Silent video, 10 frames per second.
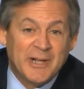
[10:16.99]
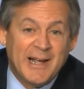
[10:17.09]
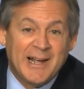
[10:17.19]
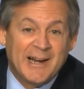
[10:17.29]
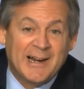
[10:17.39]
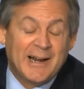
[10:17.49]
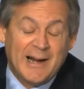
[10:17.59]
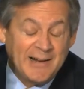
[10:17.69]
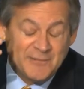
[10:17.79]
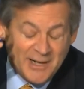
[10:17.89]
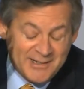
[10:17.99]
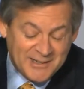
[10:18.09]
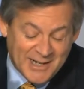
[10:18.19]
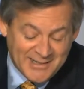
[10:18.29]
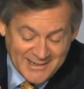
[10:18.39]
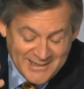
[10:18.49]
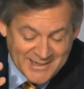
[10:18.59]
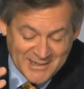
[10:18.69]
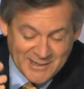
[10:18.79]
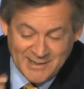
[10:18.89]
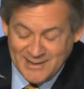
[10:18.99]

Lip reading: day, and I did this.